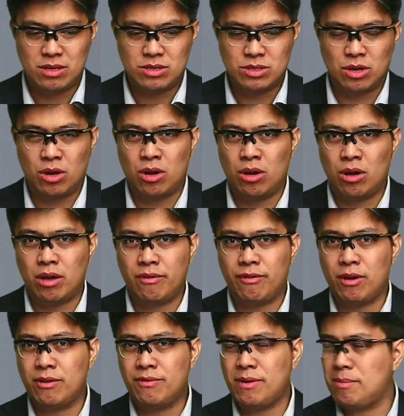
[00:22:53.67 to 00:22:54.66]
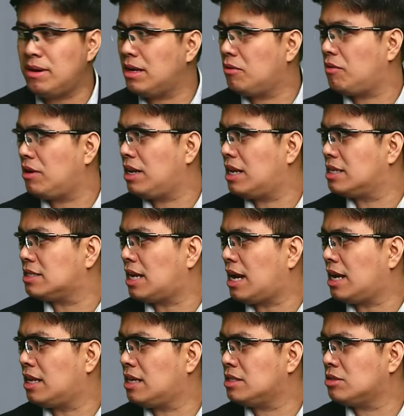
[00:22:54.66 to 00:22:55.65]
So if you're familiar with
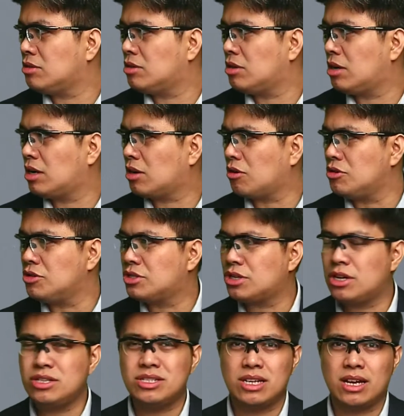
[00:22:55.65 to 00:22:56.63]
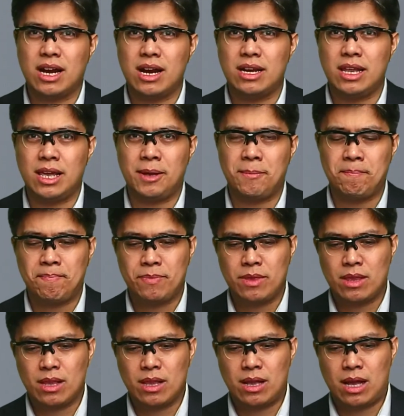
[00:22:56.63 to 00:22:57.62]
Lazada, so there are concerns regarding
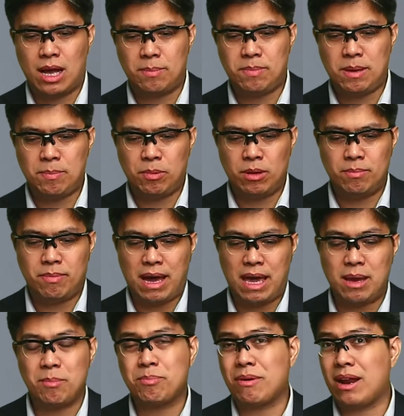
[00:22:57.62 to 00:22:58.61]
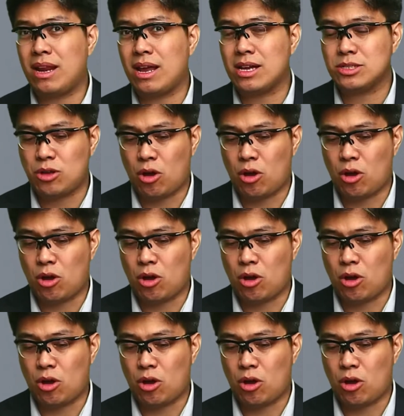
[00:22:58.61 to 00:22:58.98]
people buying products